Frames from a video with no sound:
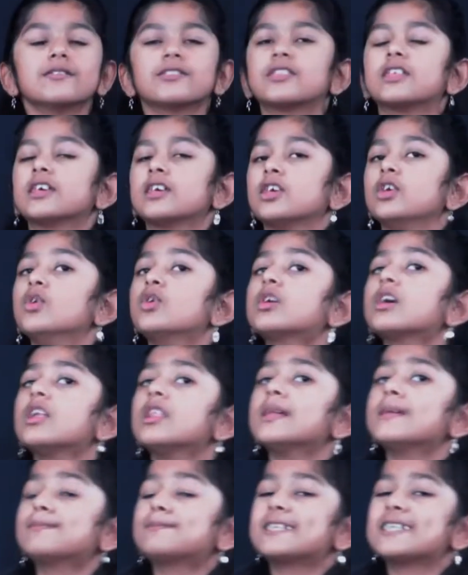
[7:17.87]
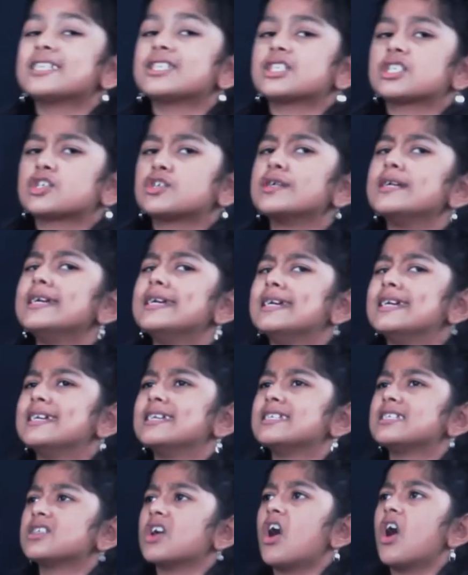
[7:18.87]
The eucalyptus
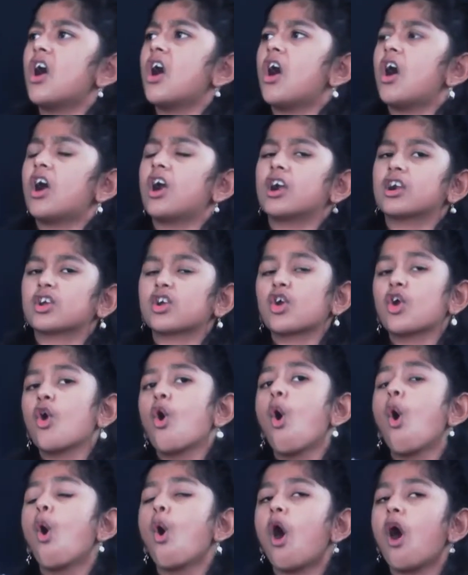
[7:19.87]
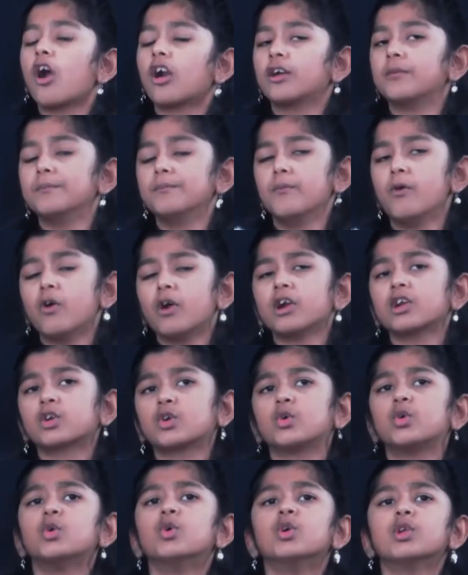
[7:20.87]
trees are more
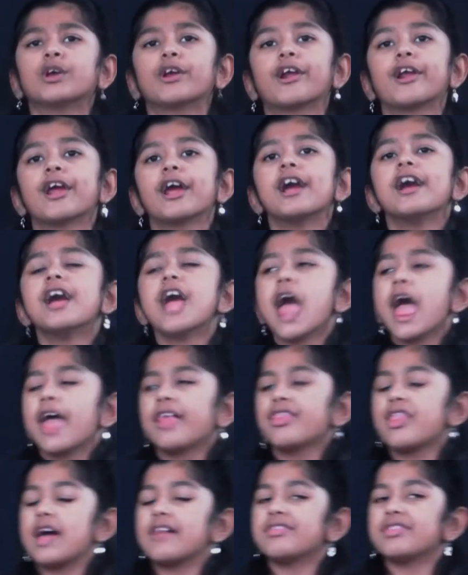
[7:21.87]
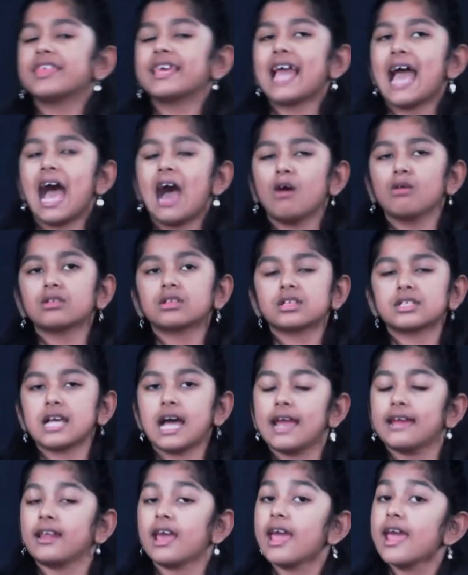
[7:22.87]
cooler than the
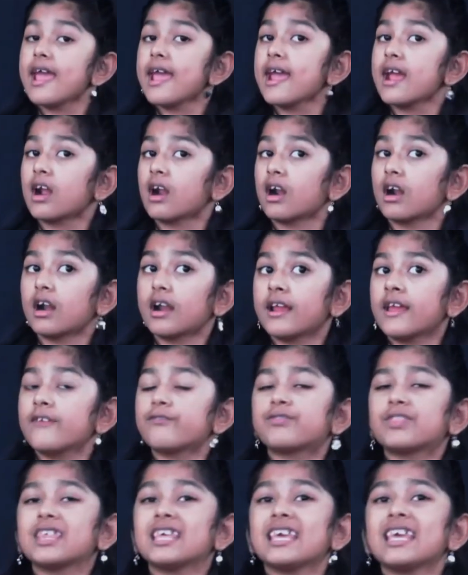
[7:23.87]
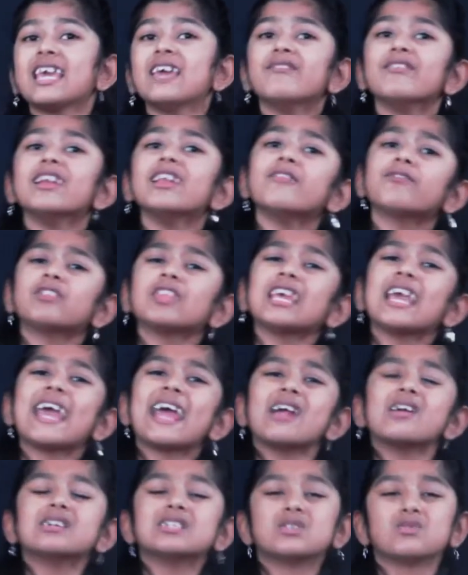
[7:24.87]
outside air. Even if the
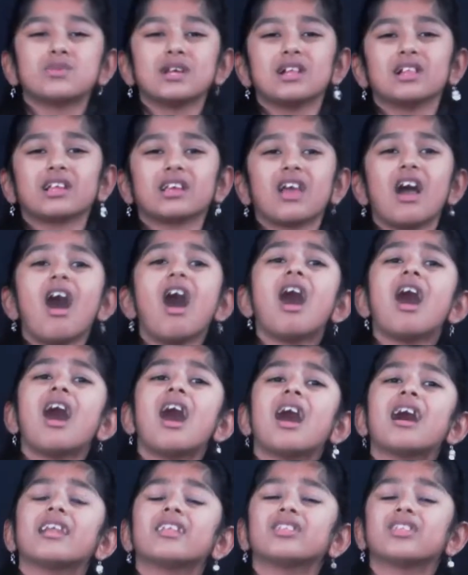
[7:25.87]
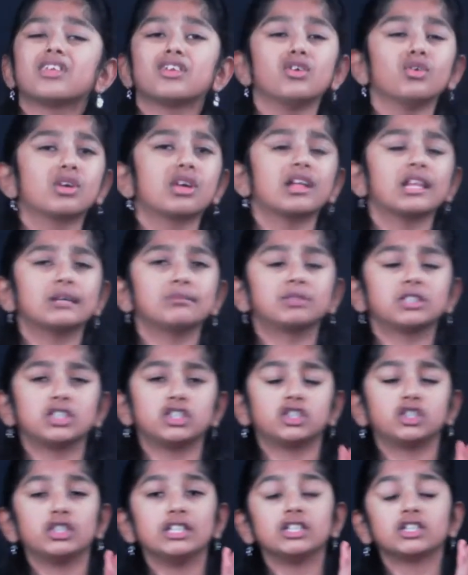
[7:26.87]
air is really hot, the
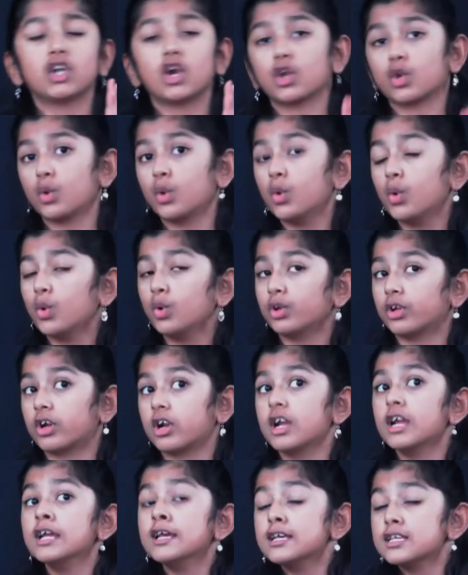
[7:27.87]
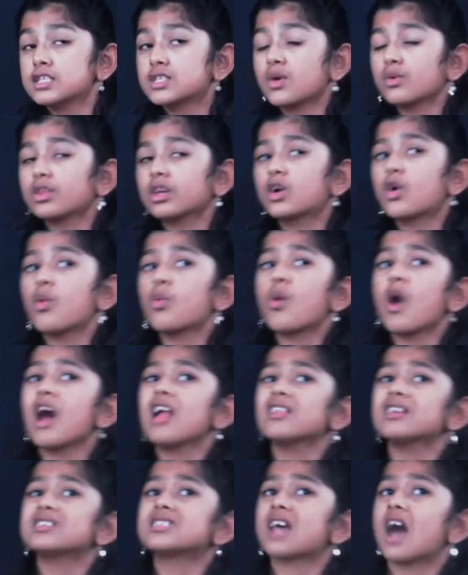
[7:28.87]
eucalyptus trees are cooler. So the
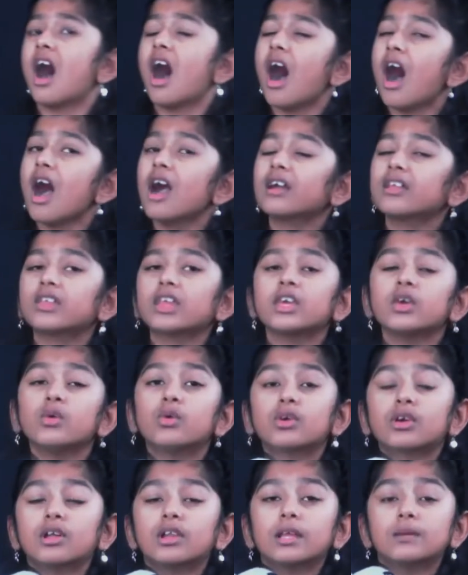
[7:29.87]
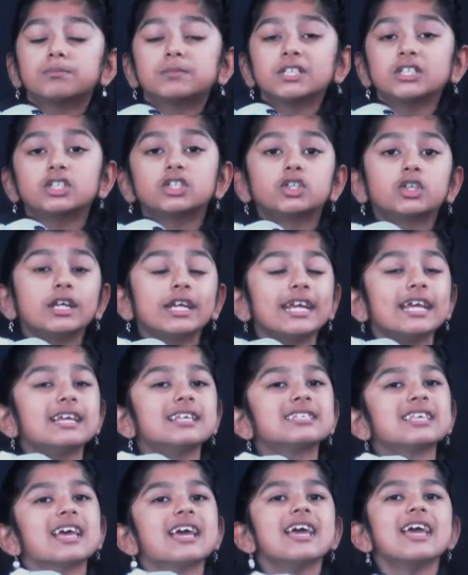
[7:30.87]
koalas hug the eucalyptus
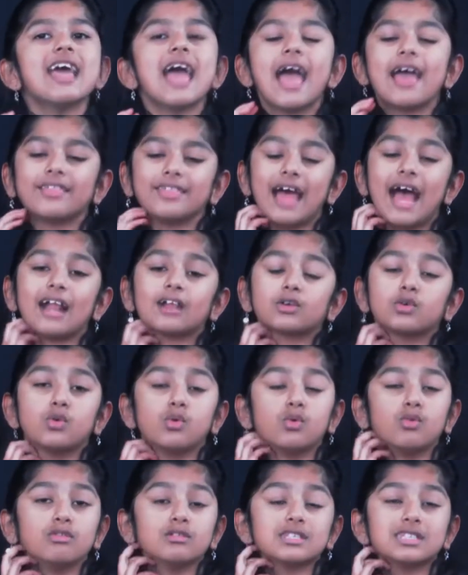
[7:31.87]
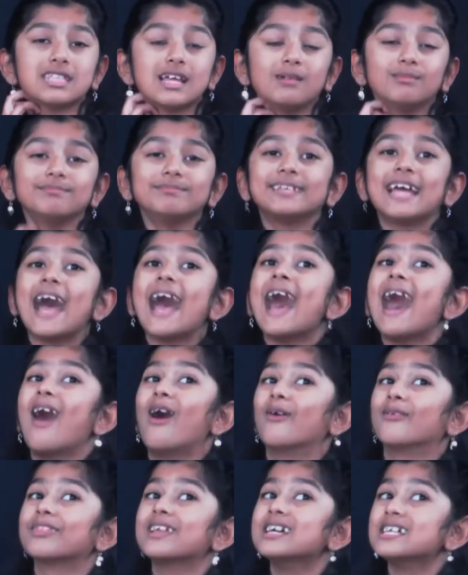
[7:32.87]
trees, and that cools them
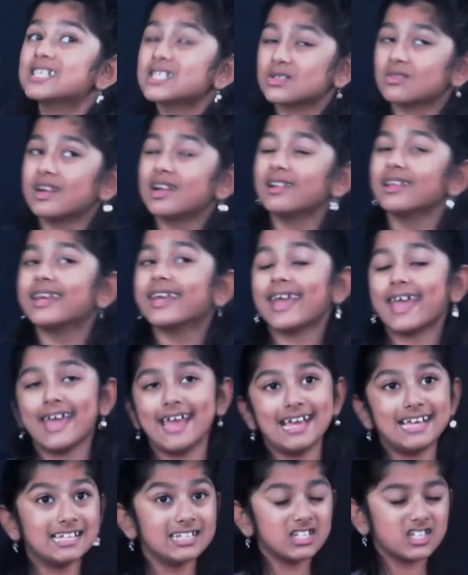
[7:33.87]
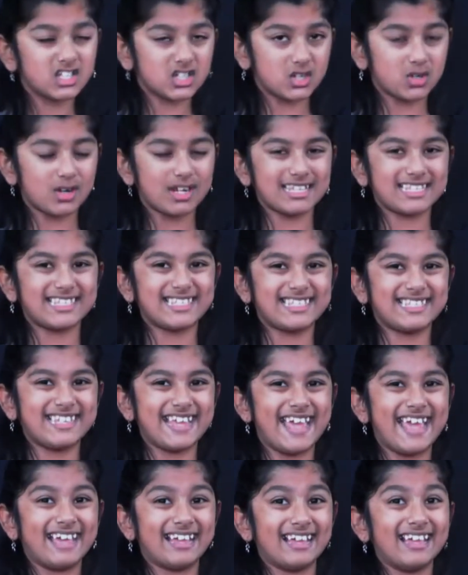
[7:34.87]
down. That's really
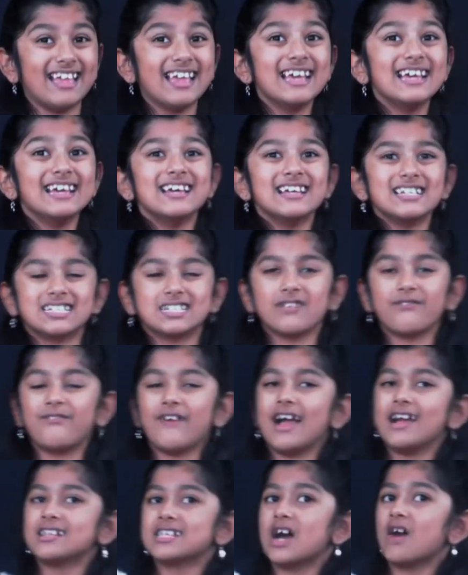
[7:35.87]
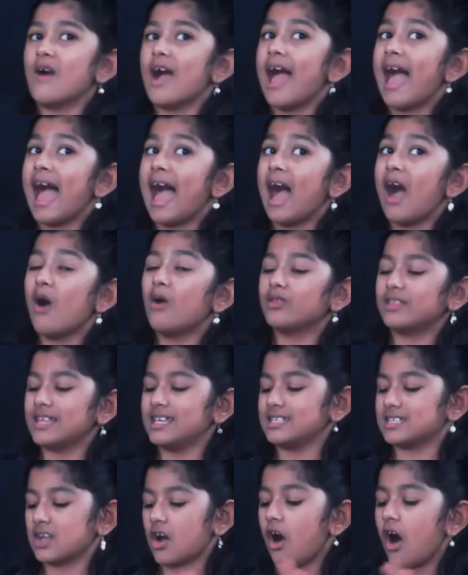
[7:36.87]
interesting to find out how
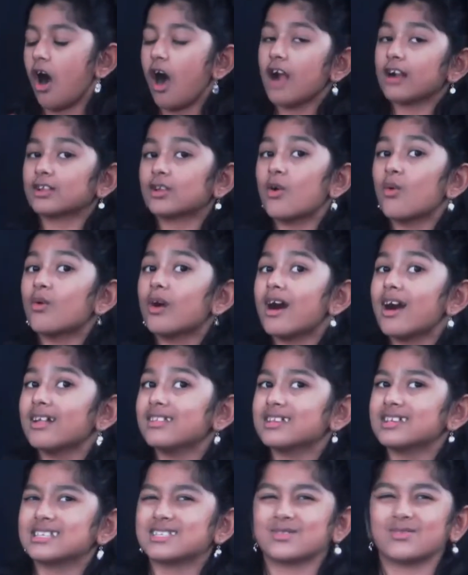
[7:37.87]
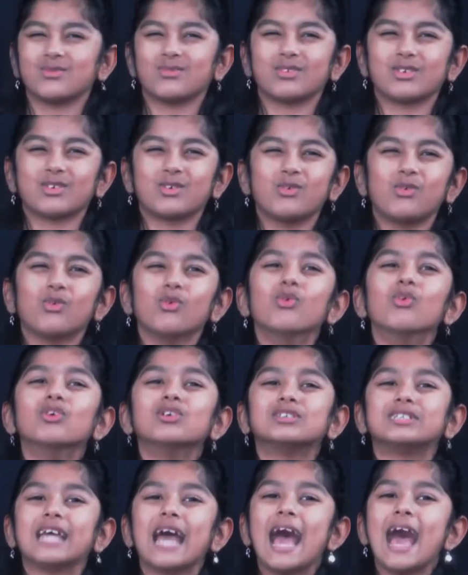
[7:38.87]
these hot koalas
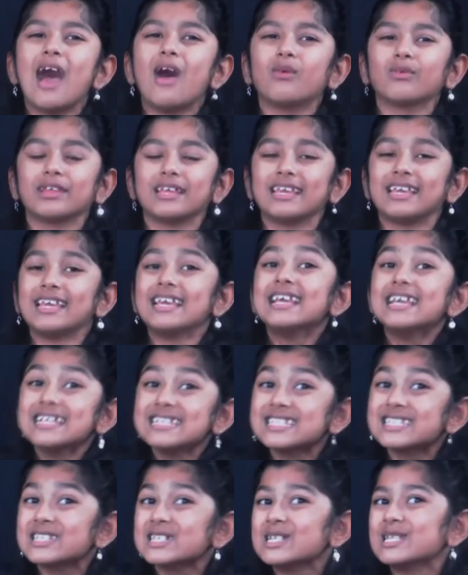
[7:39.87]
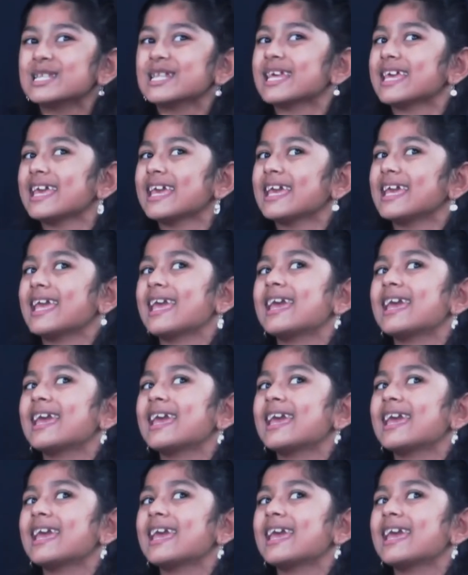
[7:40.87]
cool down easily.